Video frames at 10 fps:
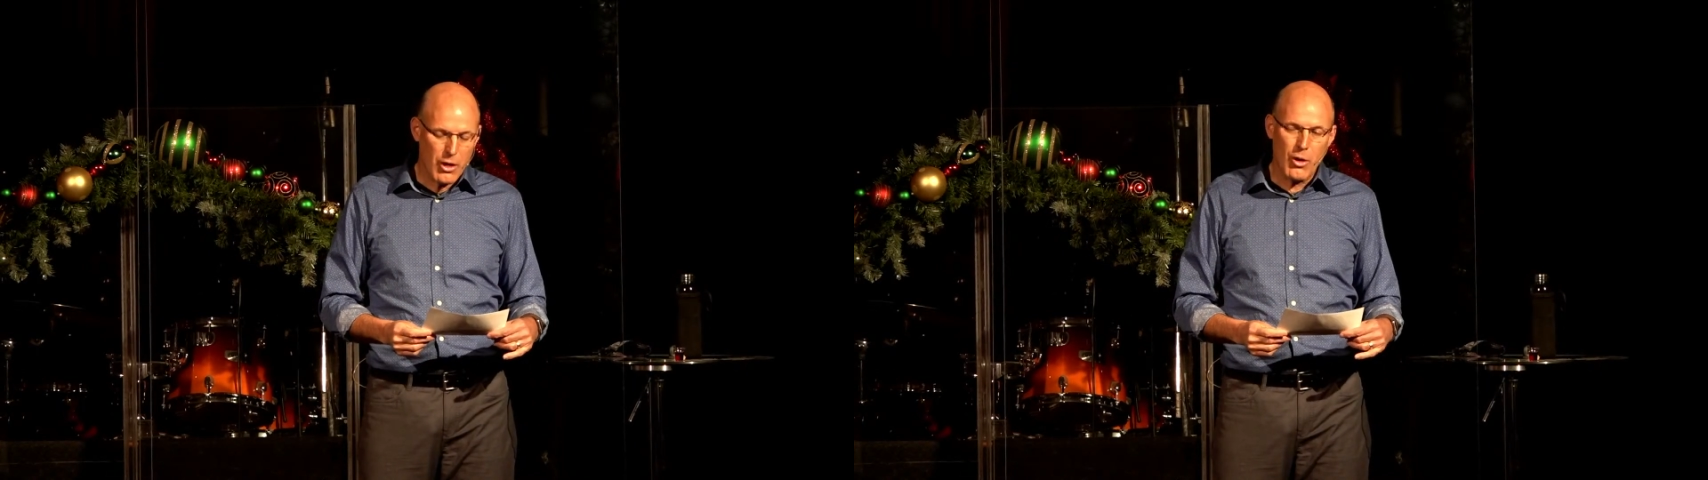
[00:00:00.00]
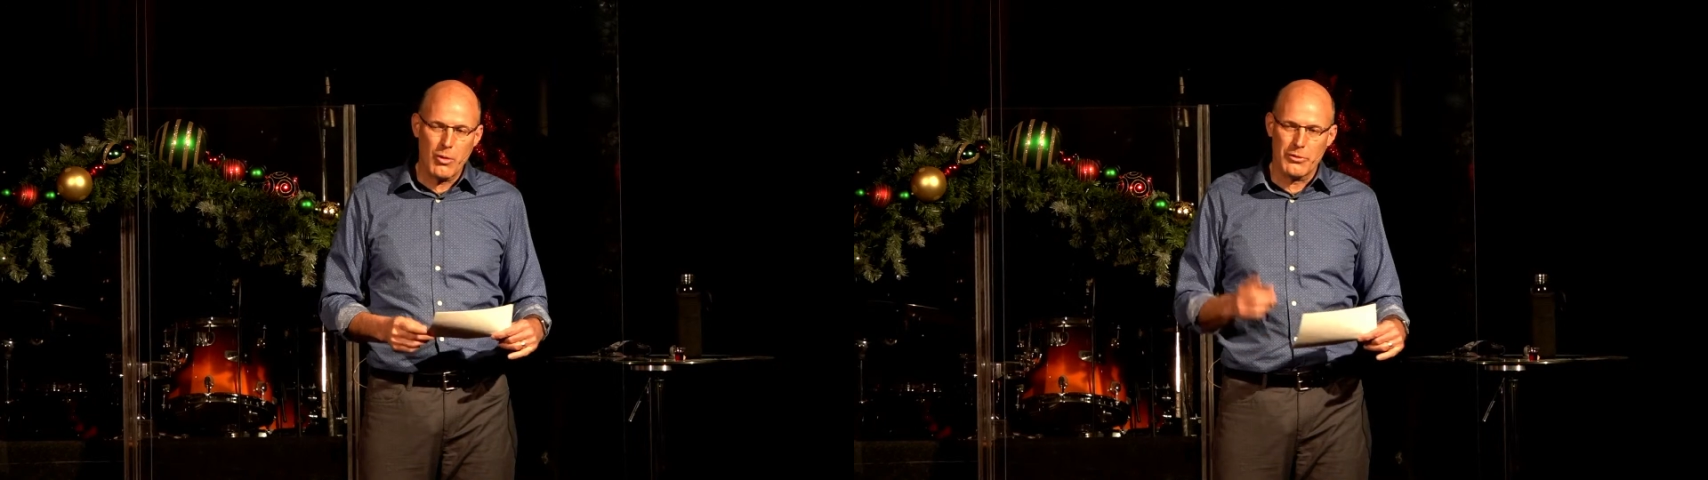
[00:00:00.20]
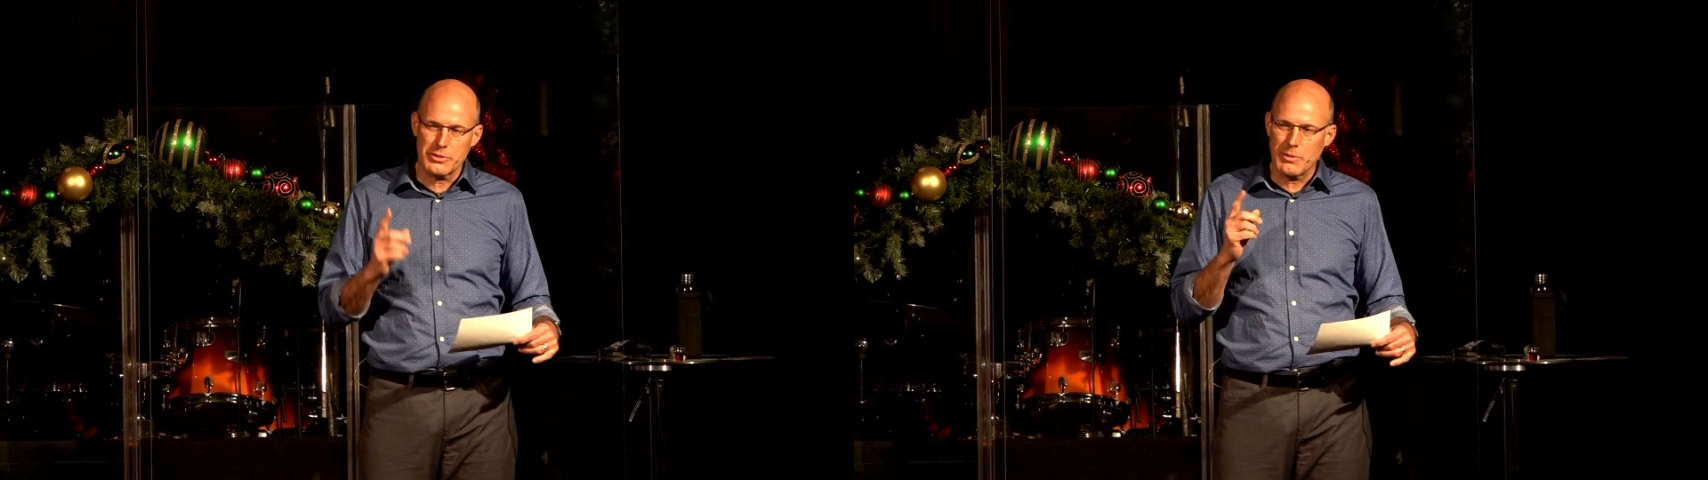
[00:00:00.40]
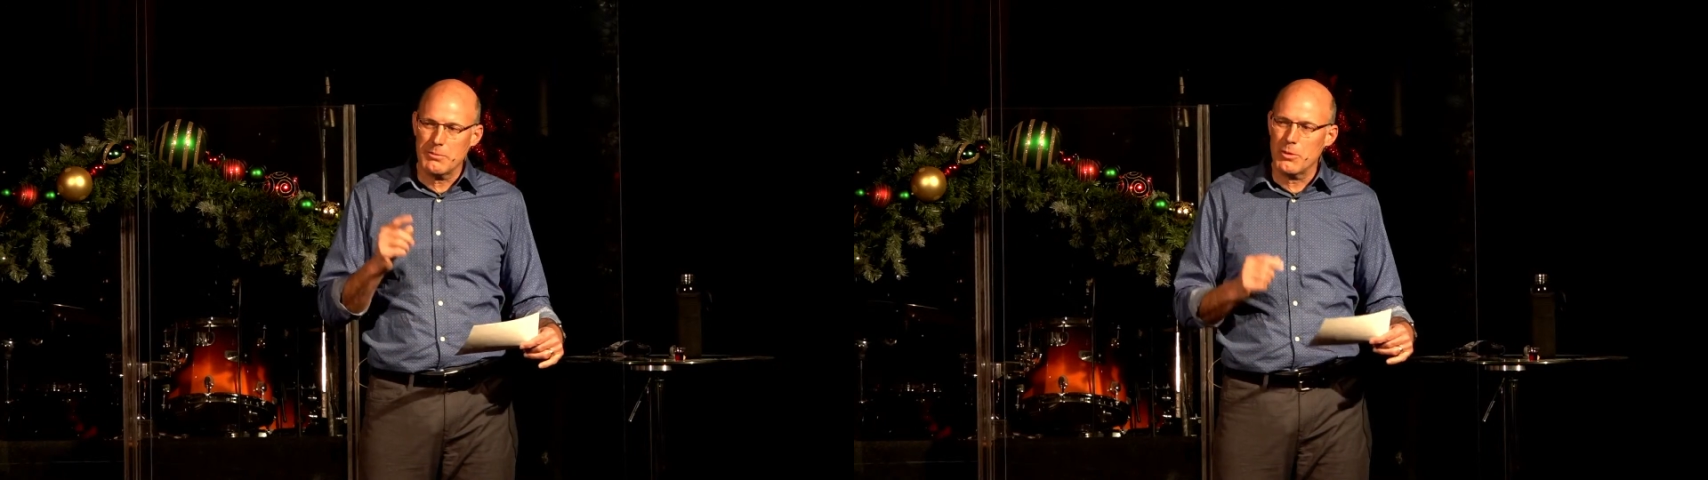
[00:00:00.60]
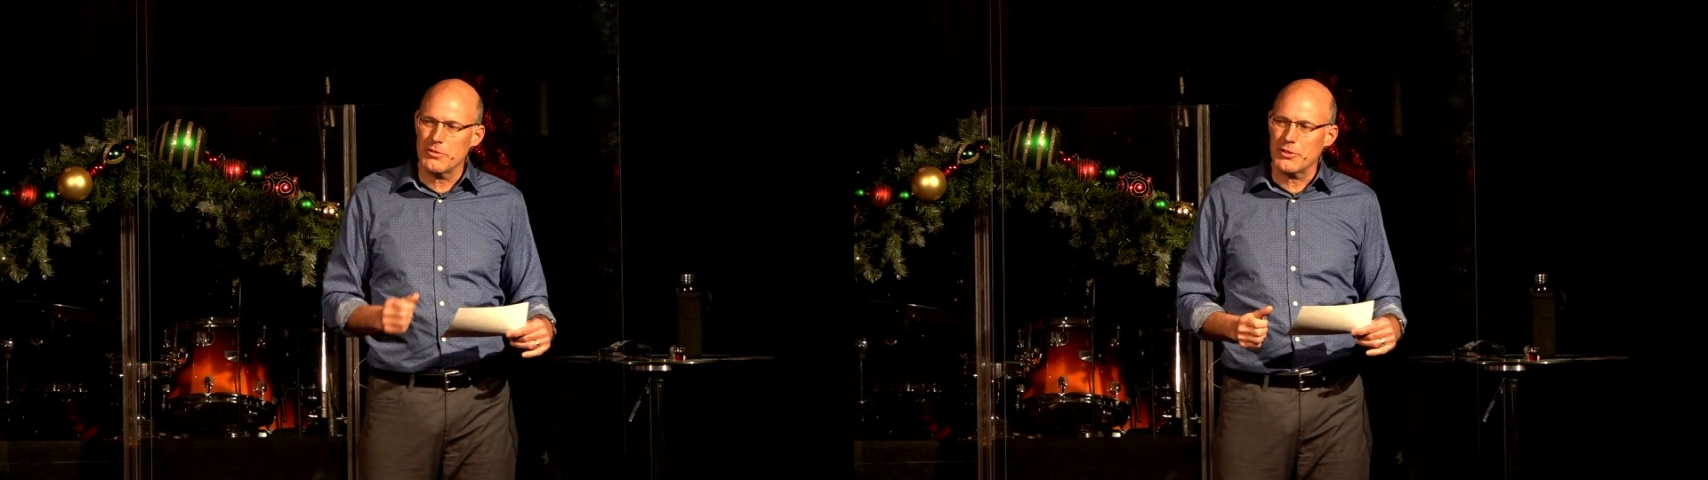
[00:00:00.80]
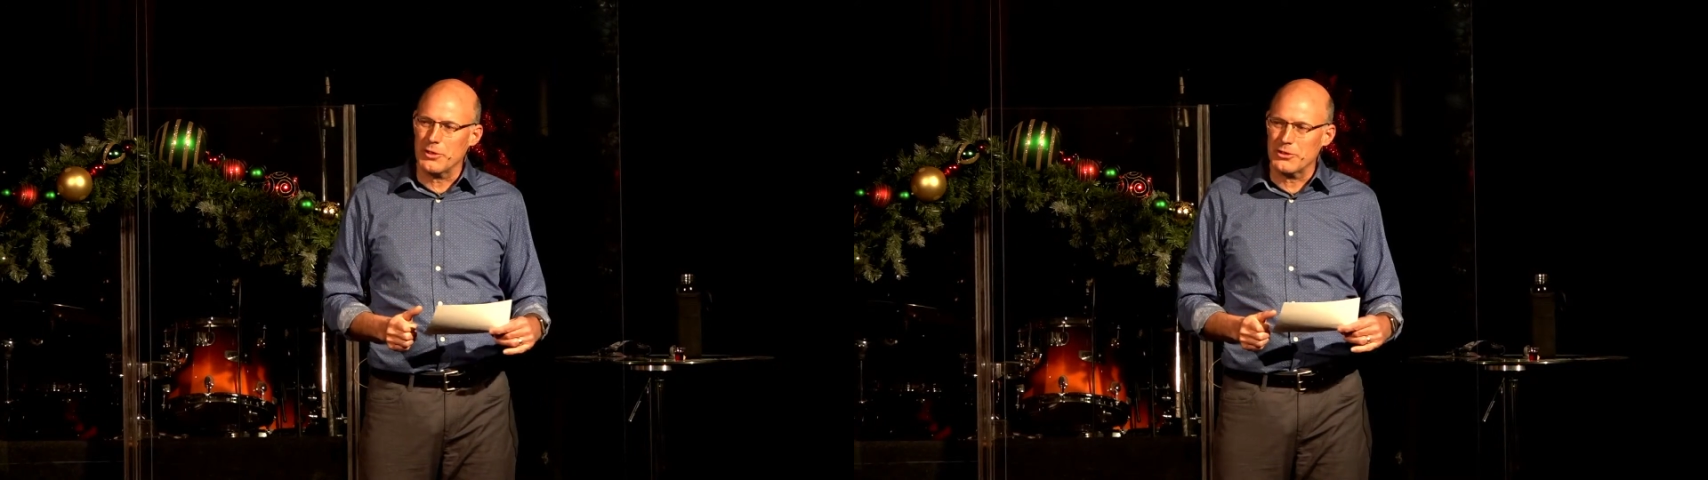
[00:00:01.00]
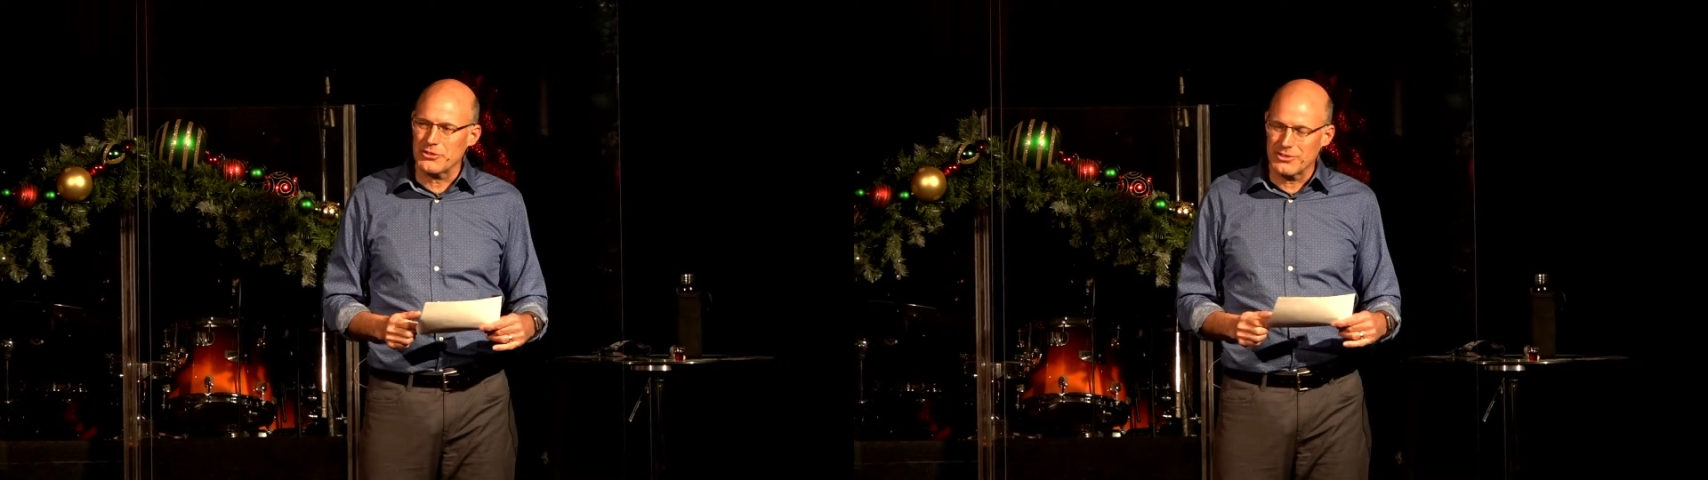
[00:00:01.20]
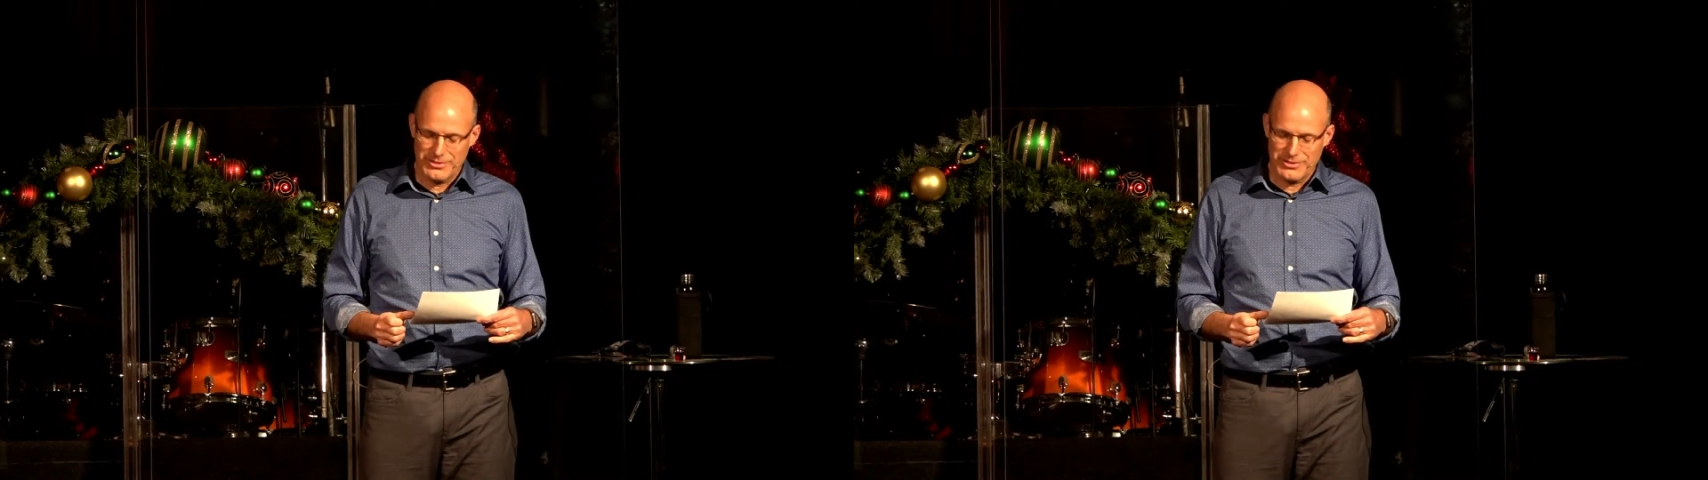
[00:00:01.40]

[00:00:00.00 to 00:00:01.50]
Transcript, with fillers: Oh, there's one more verse.